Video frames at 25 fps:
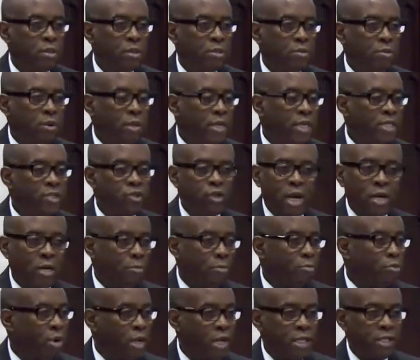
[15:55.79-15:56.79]
When they try to
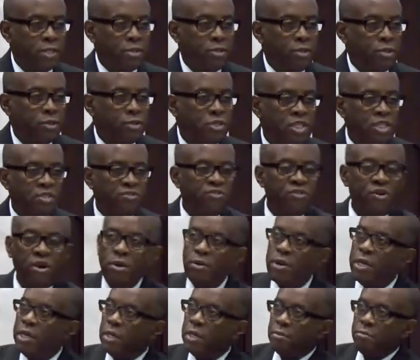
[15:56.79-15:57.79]
bring it to you, defer
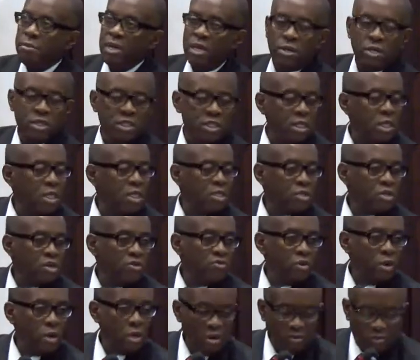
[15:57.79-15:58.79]
it because you deserve
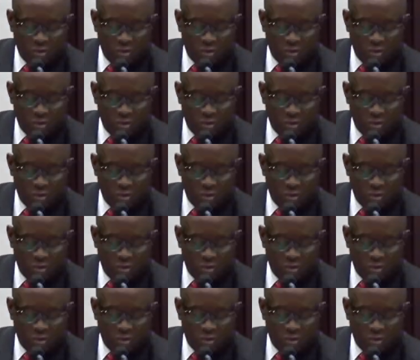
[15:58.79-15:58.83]
all of